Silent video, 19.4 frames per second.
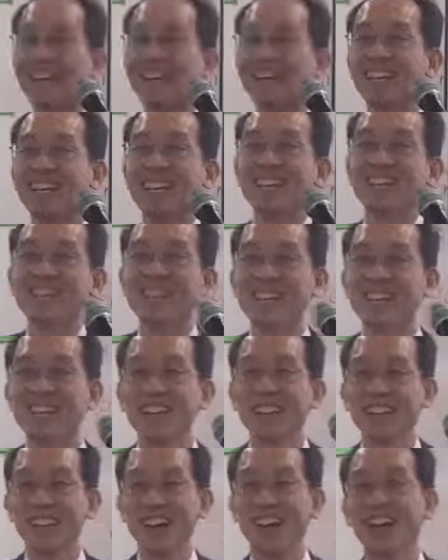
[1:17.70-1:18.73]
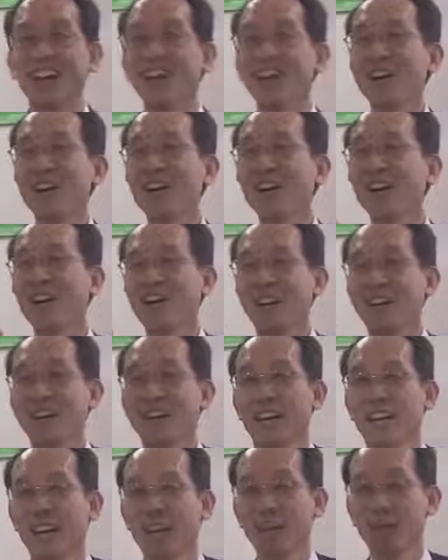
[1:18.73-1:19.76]
So now
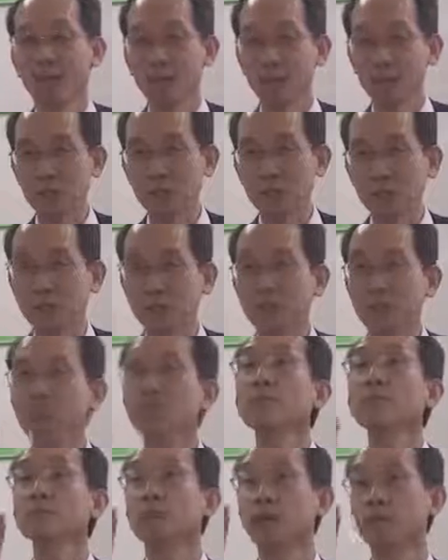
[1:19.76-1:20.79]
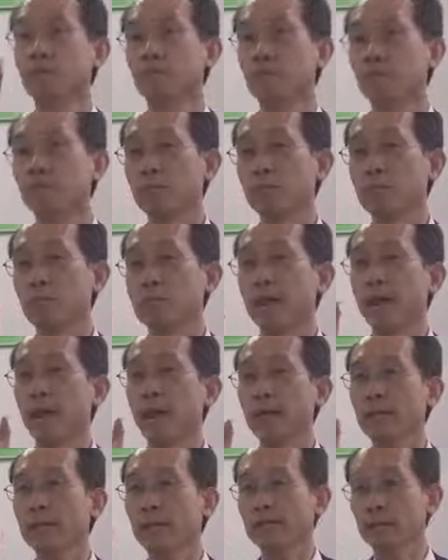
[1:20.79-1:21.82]
I want to, if you
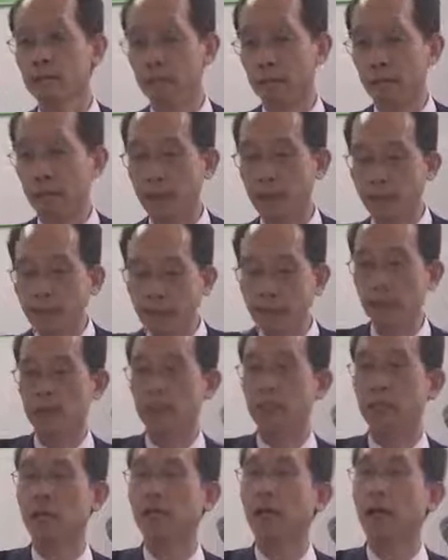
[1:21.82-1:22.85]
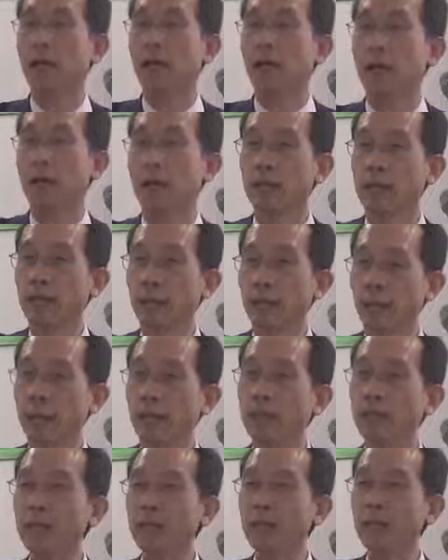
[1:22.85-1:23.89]
check the name list, at the
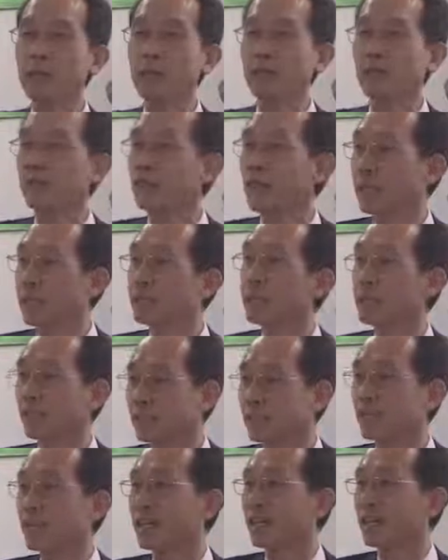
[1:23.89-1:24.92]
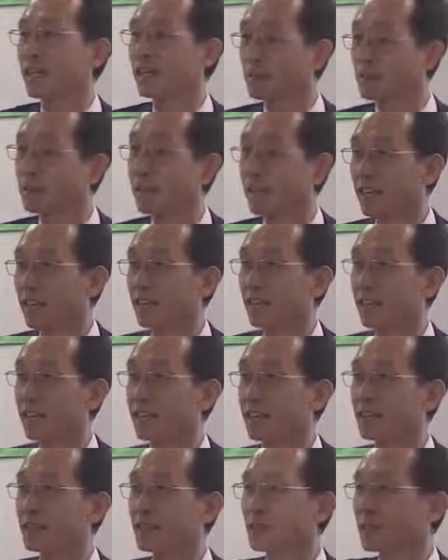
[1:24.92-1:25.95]
end of the name list is me
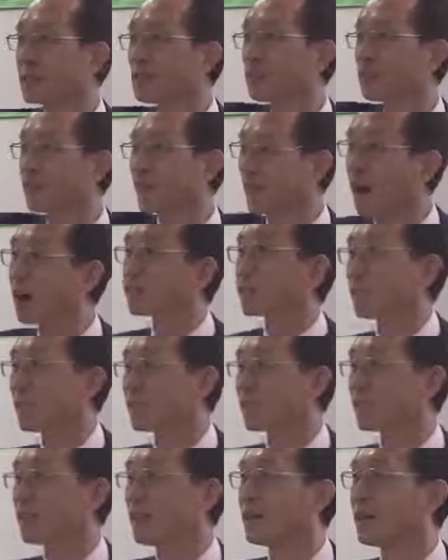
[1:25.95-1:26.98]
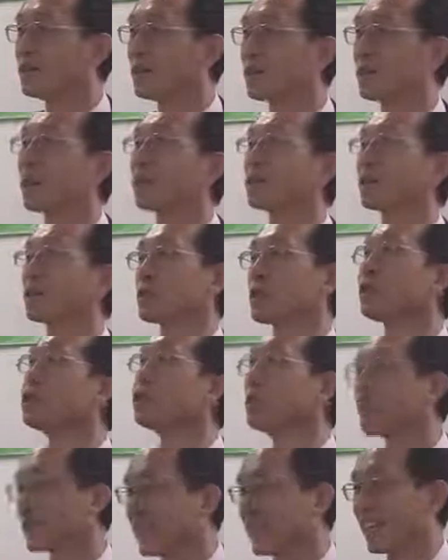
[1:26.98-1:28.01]
in different conference because the
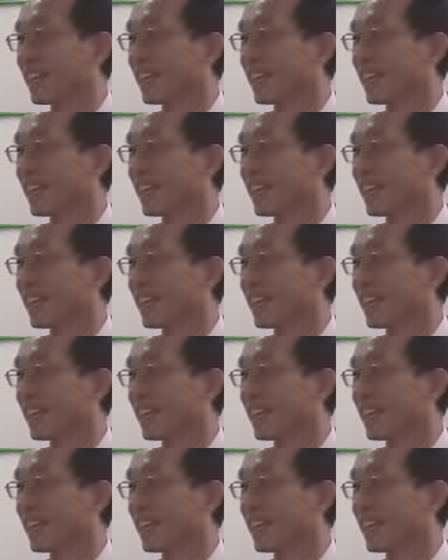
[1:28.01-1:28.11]
Triple Z,